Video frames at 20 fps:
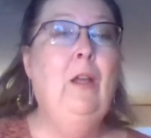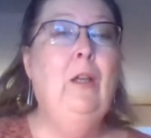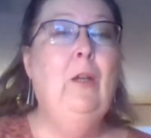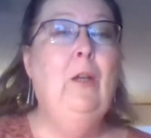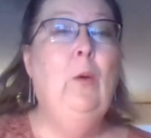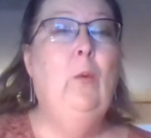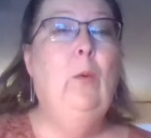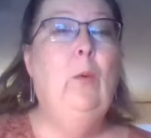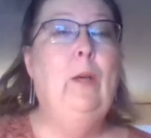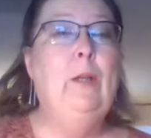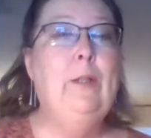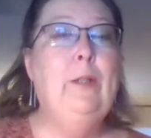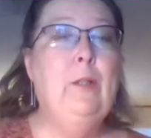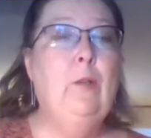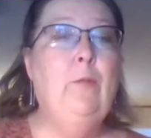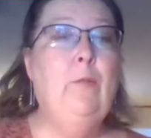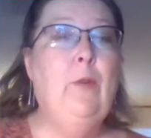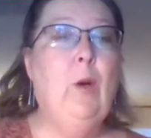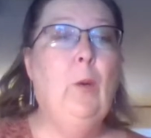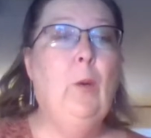Well, so
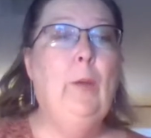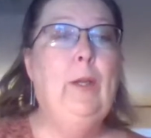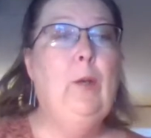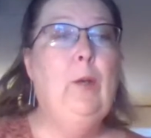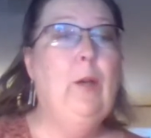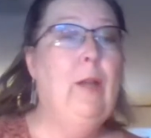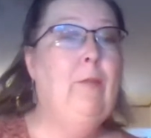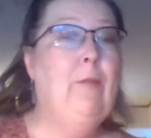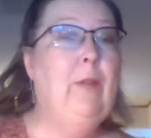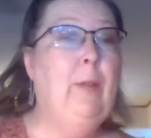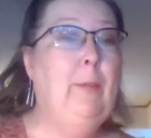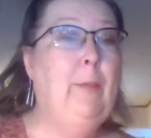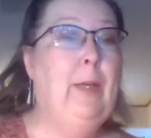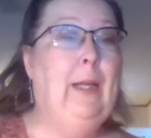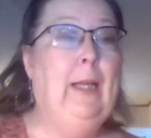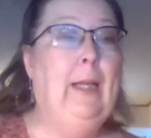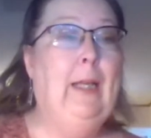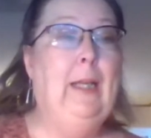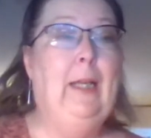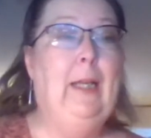far we don't have
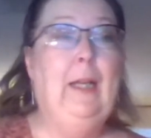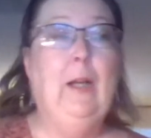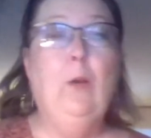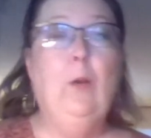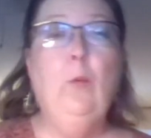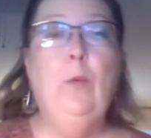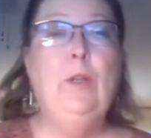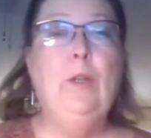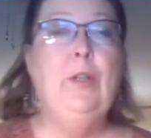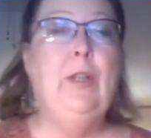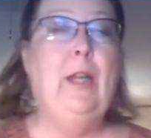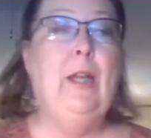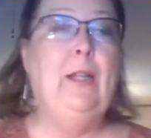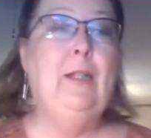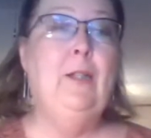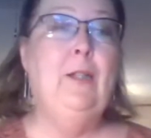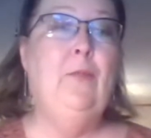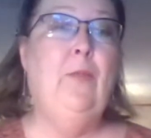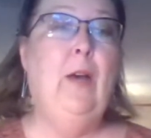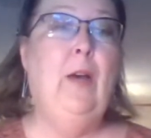anybody in here, which
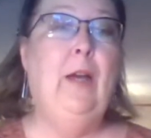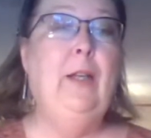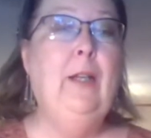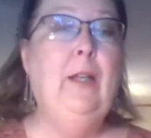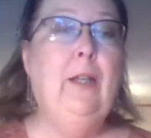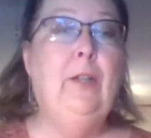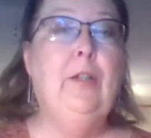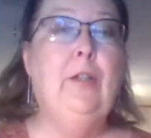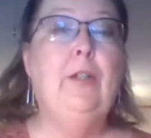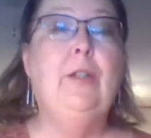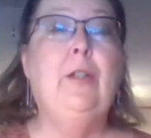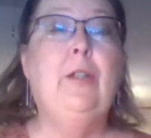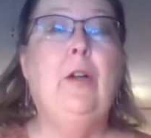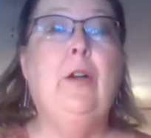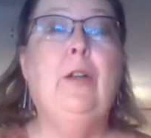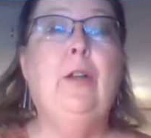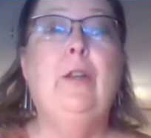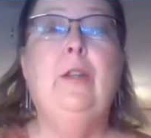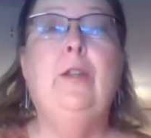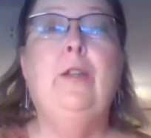that's fine. I just
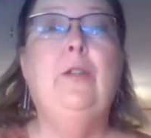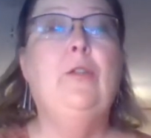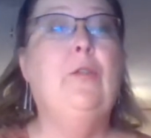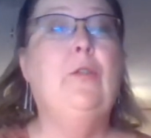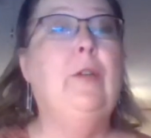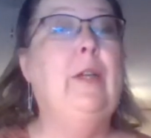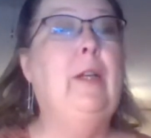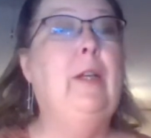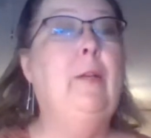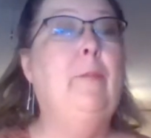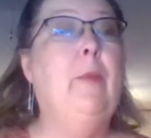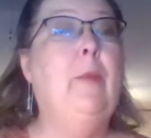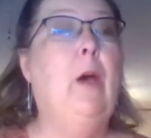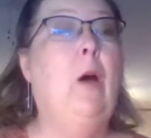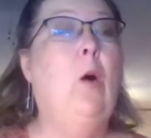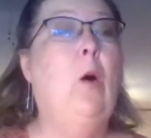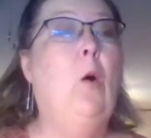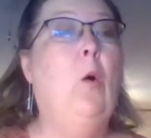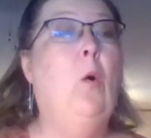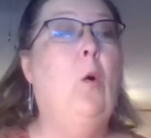started the stream,
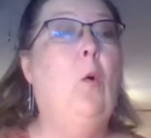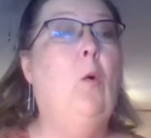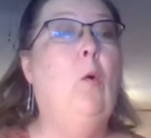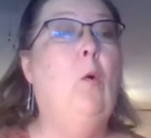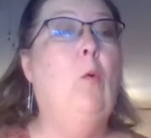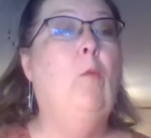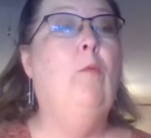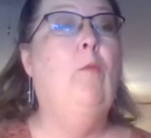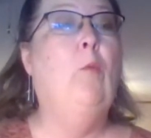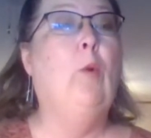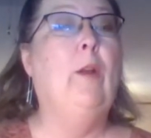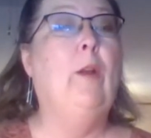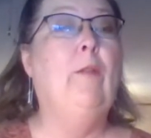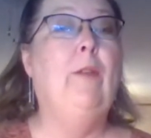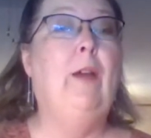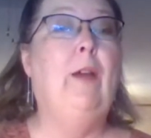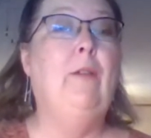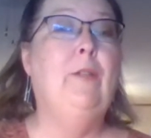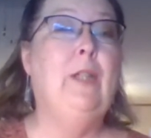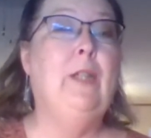
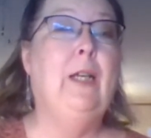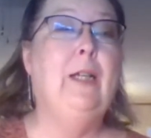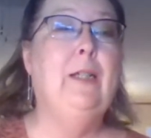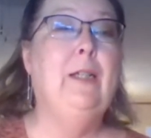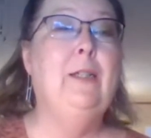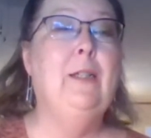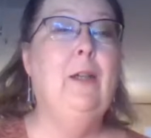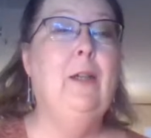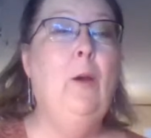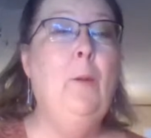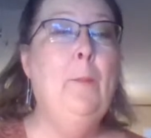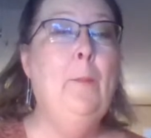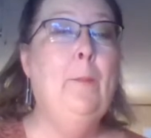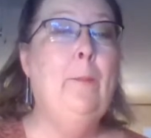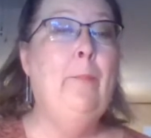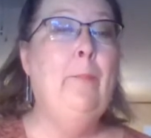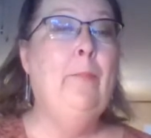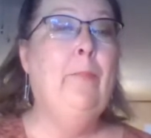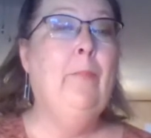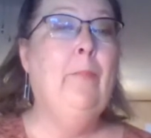45 seconds ago.
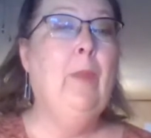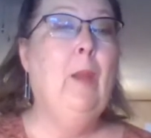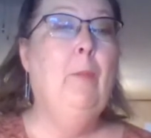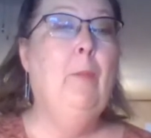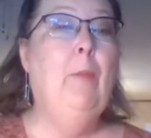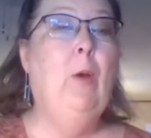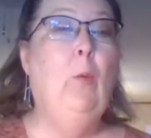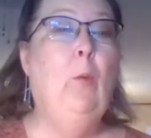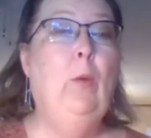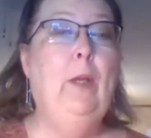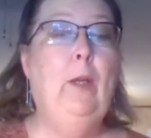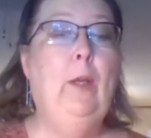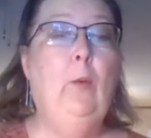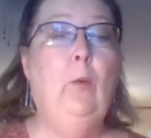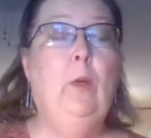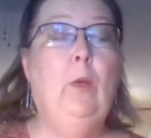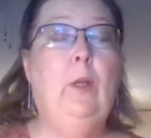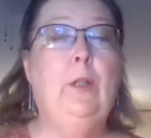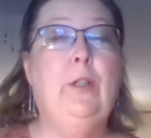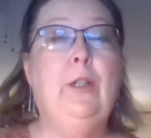But we
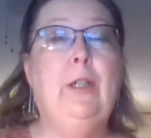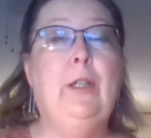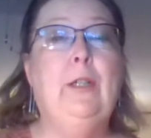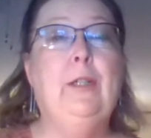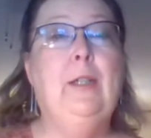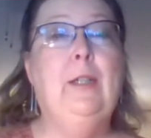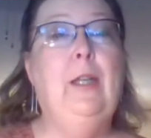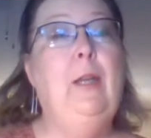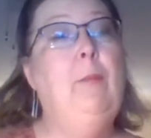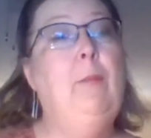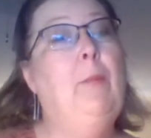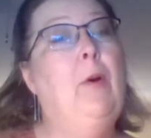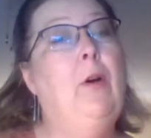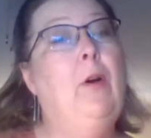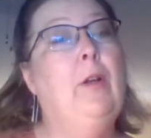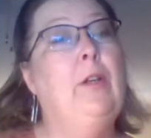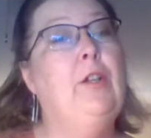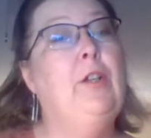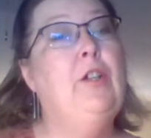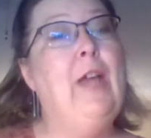will just keep
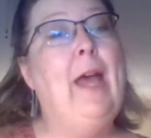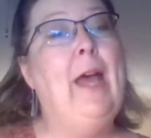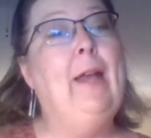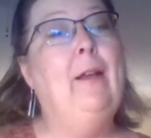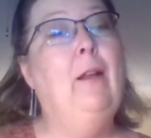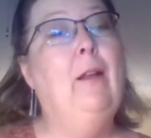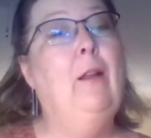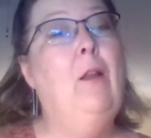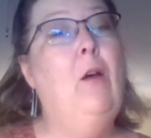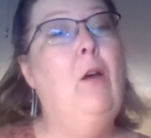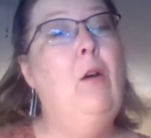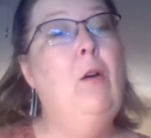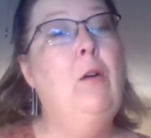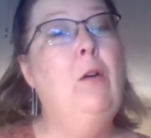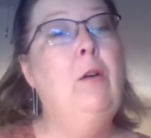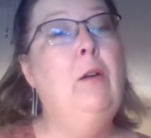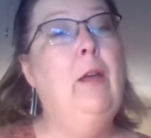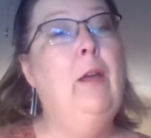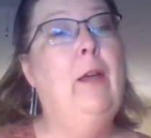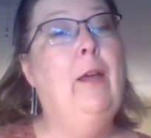on chatting
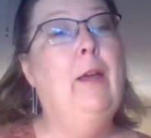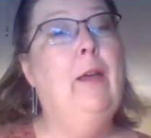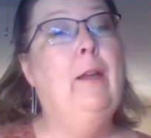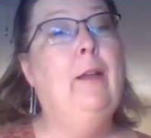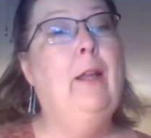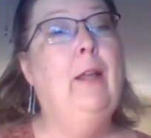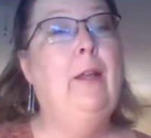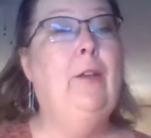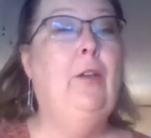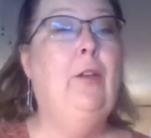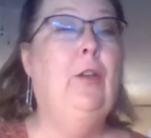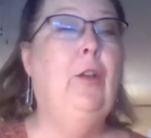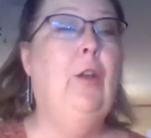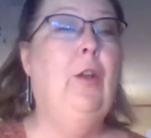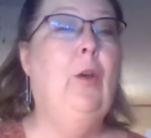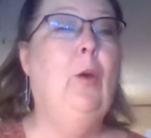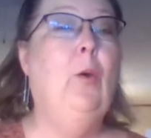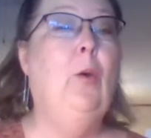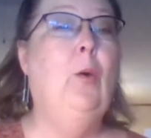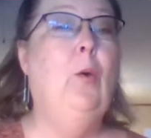along and letting you
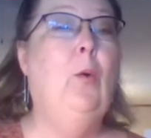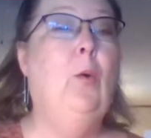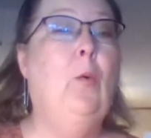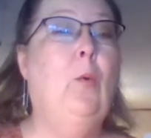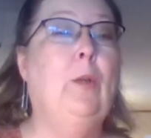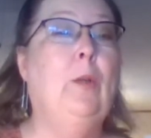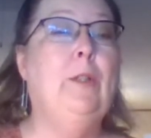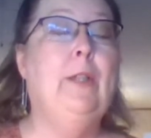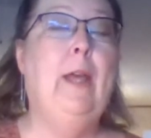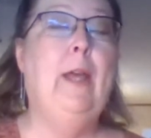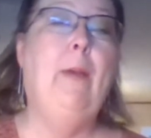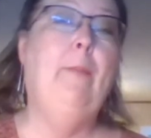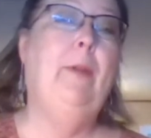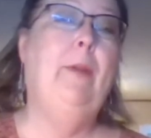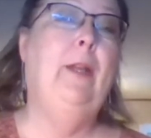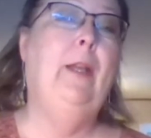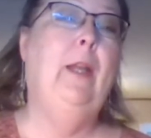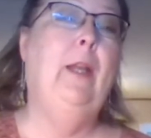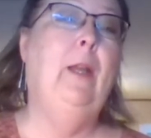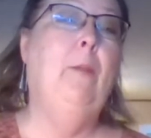know what's
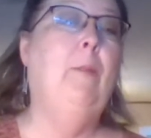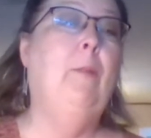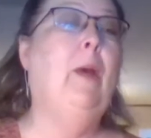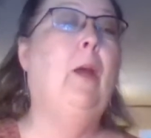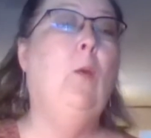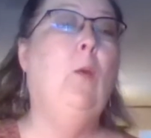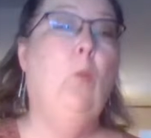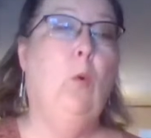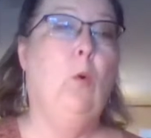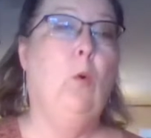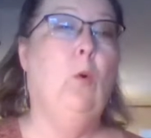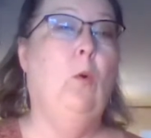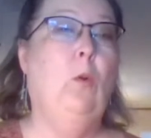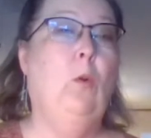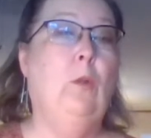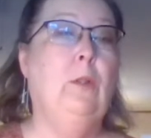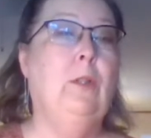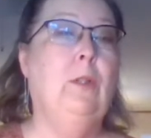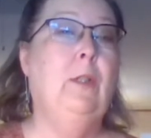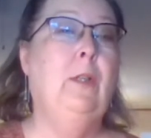happening in my
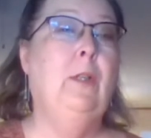world.